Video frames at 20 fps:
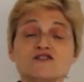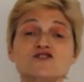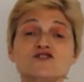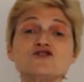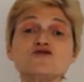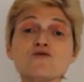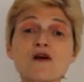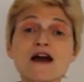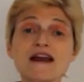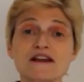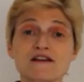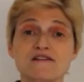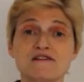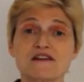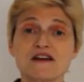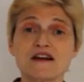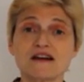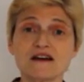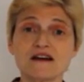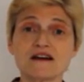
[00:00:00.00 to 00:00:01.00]
do
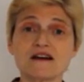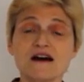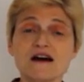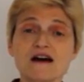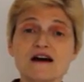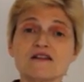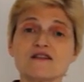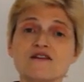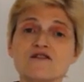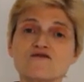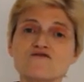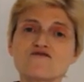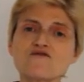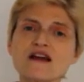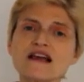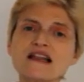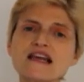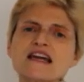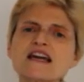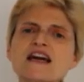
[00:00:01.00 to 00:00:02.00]
anything that
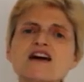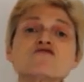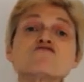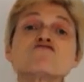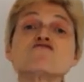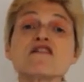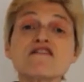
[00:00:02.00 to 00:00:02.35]
really can